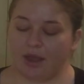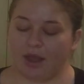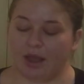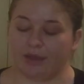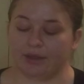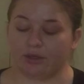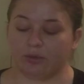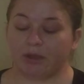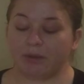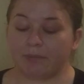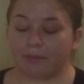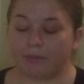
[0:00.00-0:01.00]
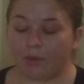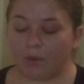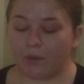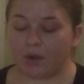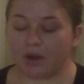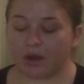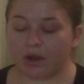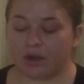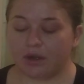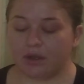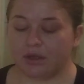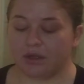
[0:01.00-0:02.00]
a little bit more
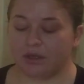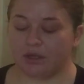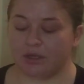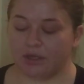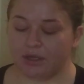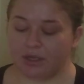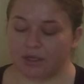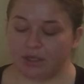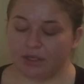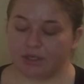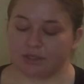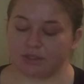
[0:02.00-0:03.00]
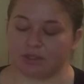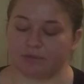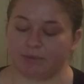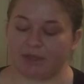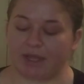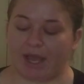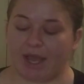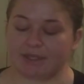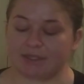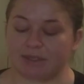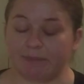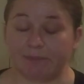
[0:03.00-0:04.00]
to the one that
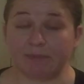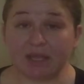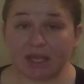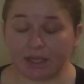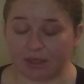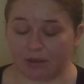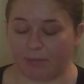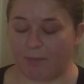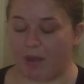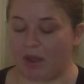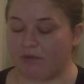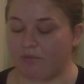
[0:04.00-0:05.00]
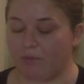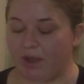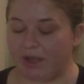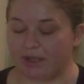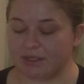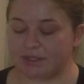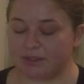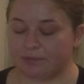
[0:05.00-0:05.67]
has a medium amount of white,